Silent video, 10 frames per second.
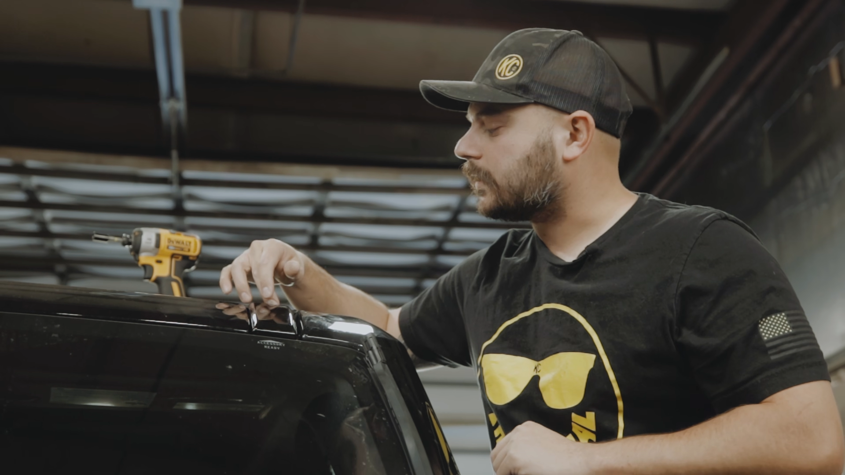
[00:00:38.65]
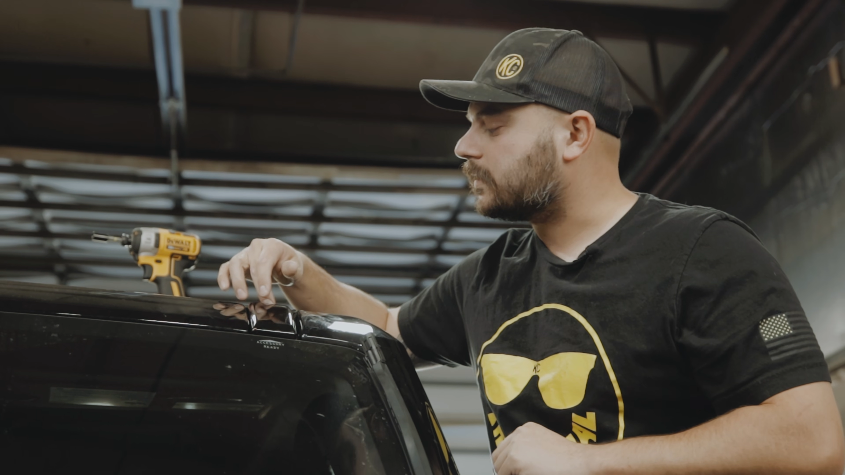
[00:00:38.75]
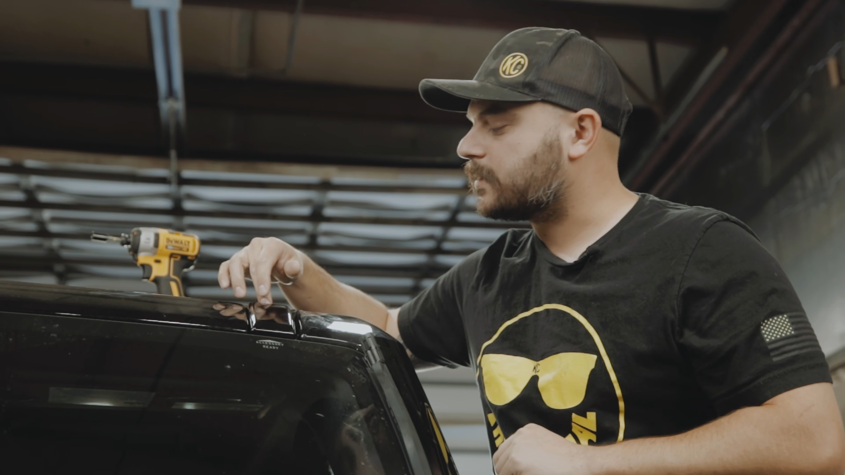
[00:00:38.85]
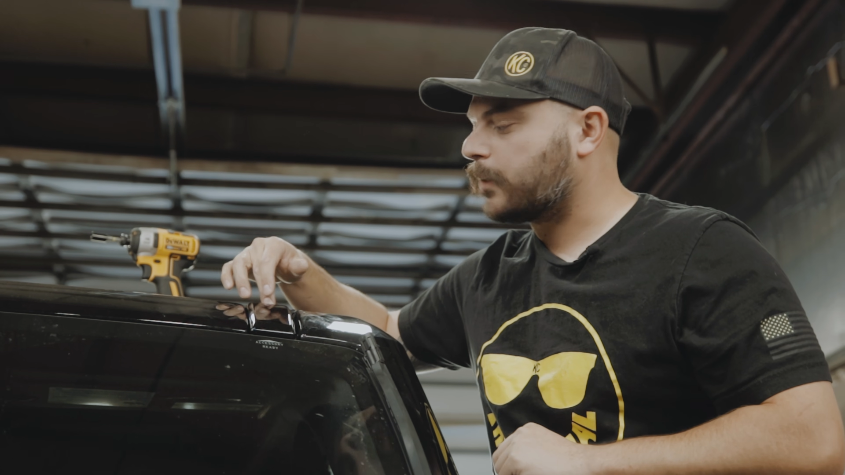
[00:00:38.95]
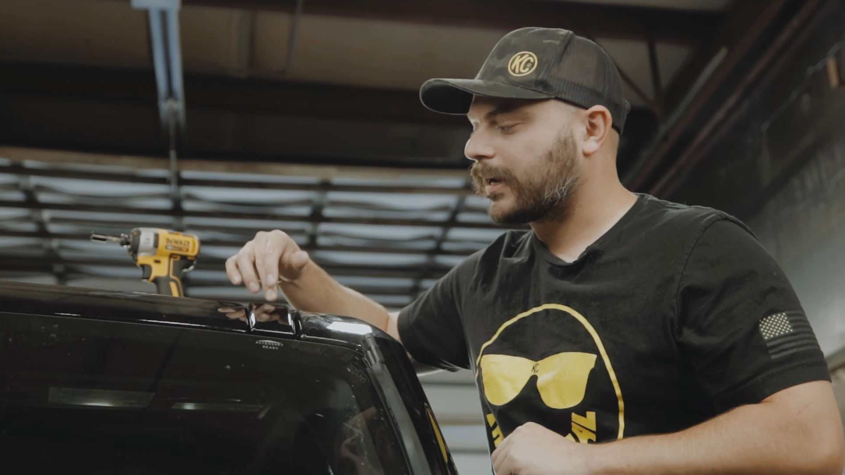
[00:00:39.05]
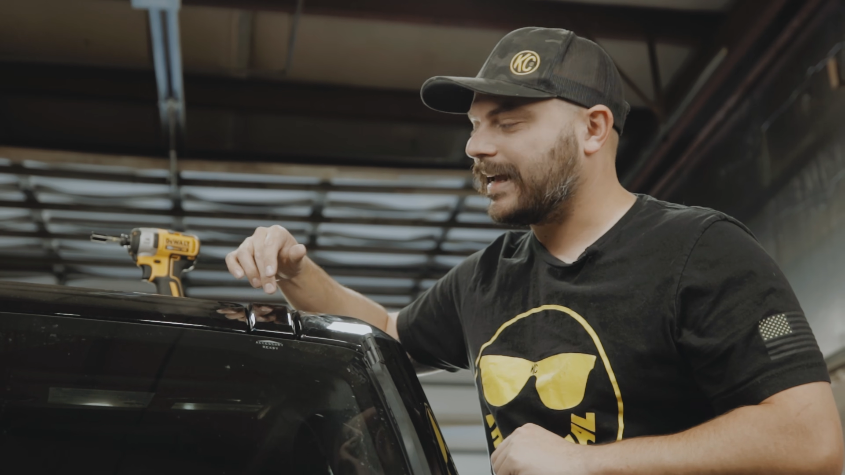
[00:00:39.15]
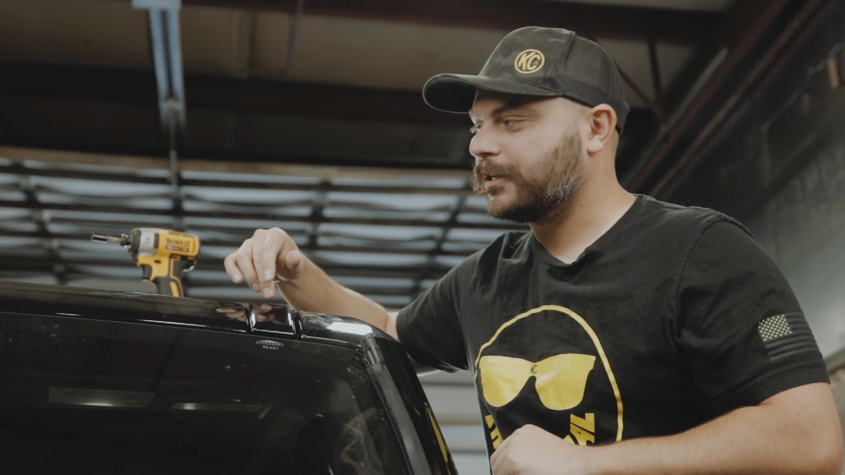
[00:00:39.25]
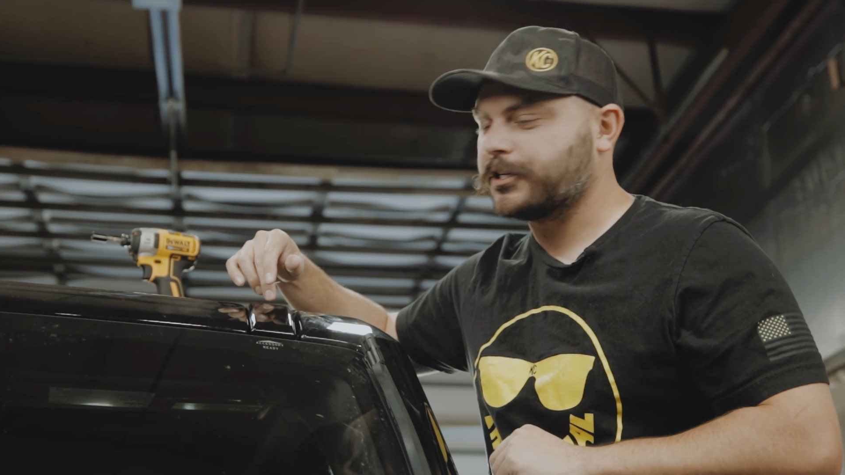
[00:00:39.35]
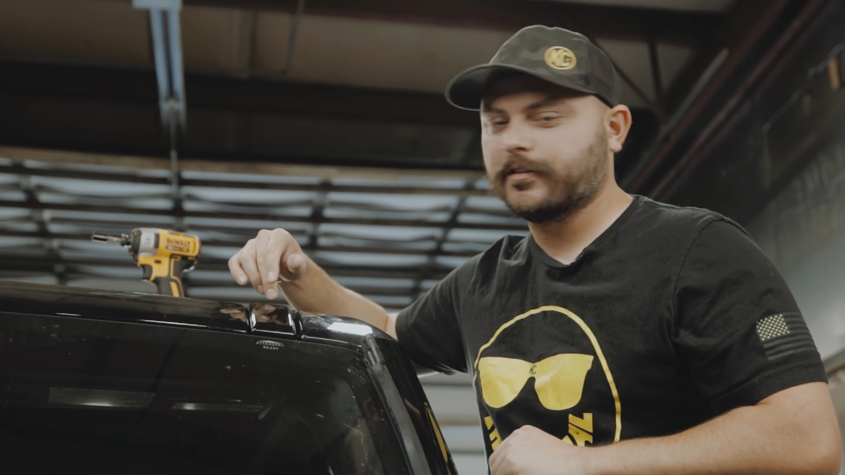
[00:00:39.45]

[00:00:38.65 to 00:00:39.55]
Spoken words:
demarcation